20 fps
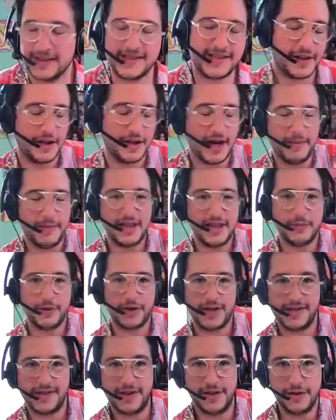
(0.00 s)
So, I mean, the
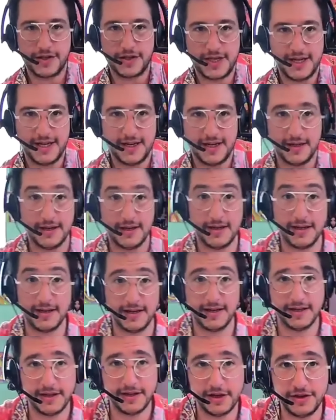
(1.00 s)
book is hugely,
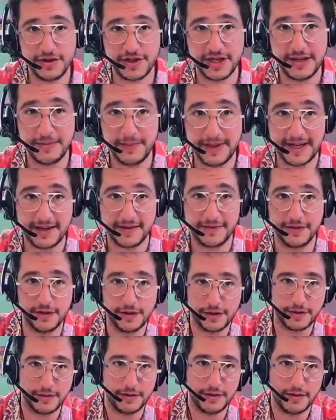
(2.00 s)
hugely meaningful
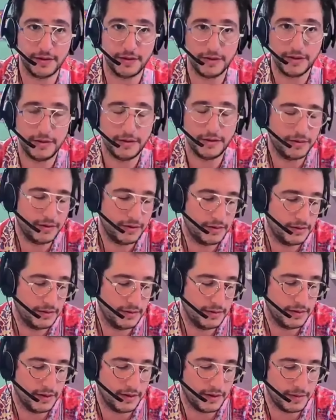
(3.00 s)
on
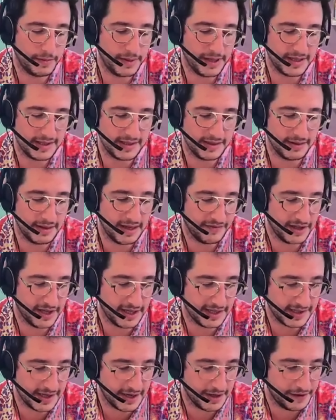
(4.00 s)
a personal level.
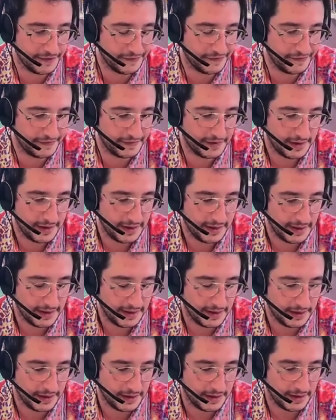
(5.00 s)
It's kind of,
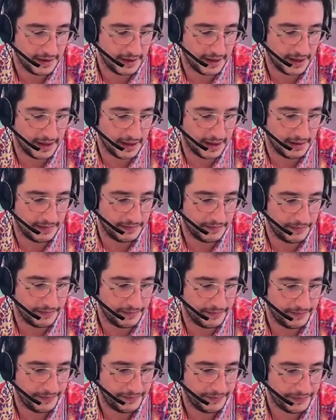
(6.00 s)
I
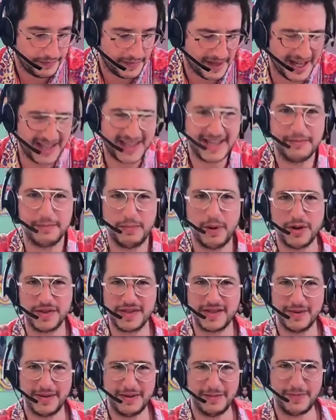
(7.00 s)
think,
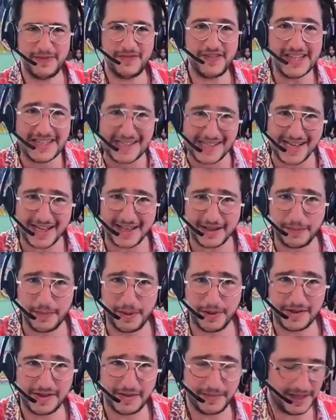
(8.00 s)
it feels like
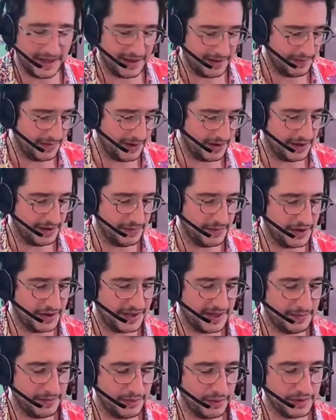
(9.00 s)
the
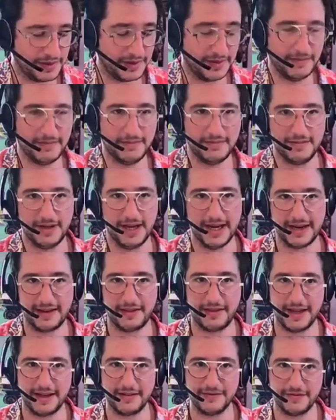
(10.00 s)
most important like
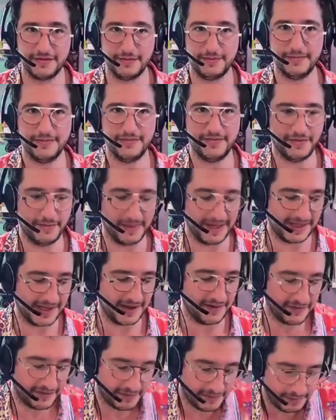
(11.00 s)
thing for
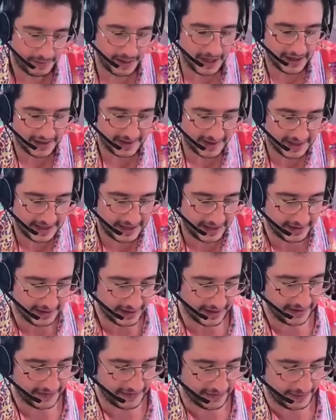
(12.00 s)
myself personally
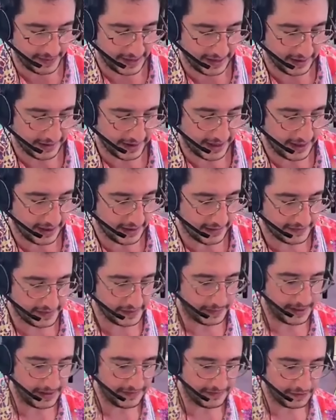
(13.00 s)
that I've been lucky enough
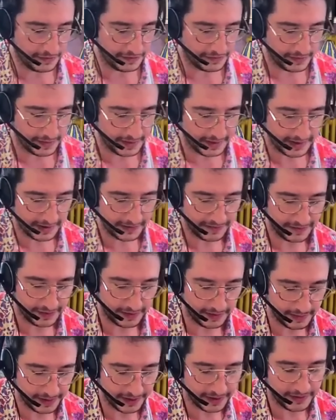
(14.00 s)
to be involved with so
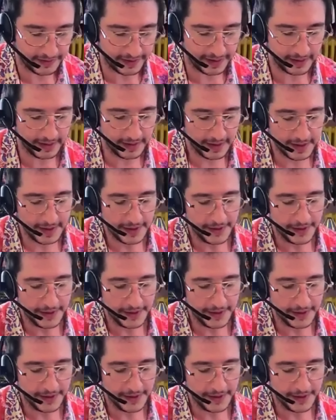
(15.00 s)
far in my career.